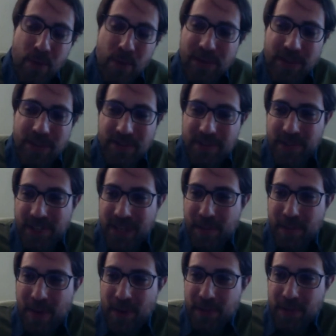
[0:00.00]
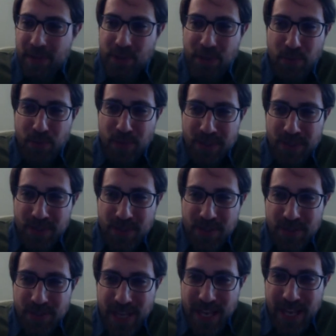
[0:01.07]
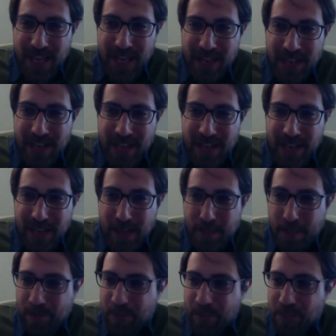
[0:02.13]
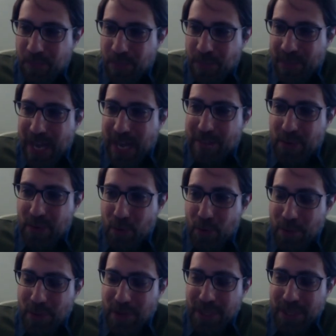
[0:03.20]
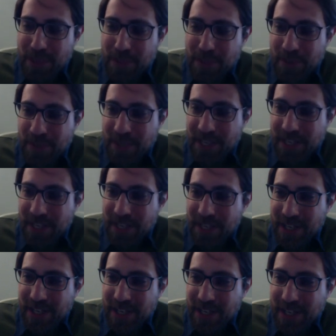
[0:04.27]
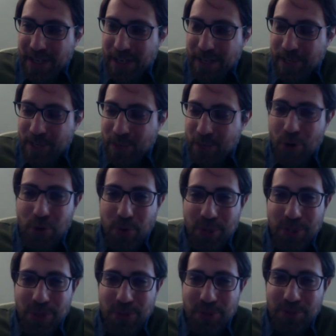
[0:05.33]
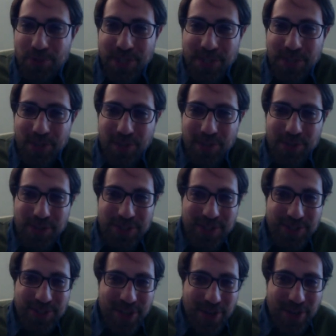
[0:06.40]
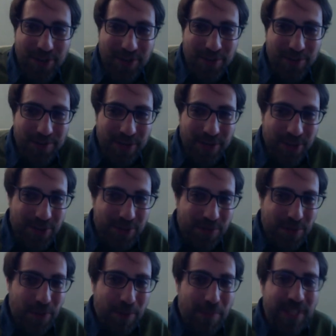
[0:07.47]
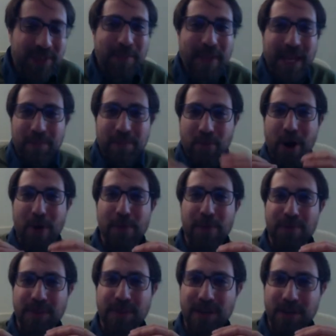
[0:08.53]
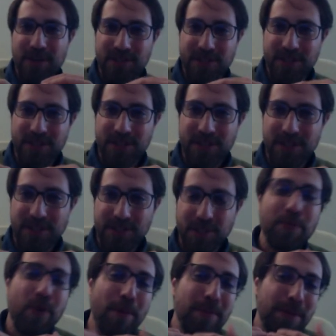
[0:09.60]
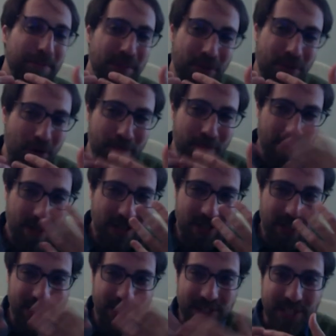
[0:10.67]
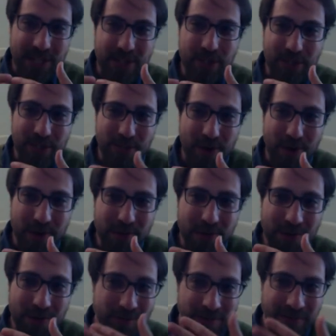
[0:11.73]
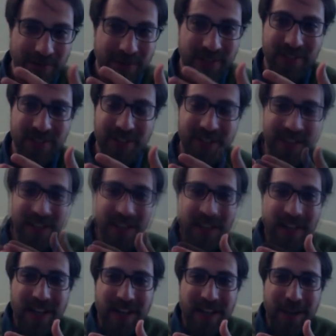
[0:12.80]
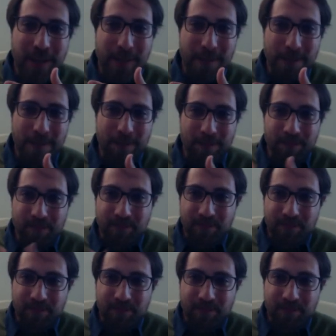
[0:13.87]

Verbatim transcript: really don't think about this nuance, and um, because I'm normally pretty um, you know critical of technologies in general, because for me the main problem there is the the problem you know the existentialist problem of authenticity. Um,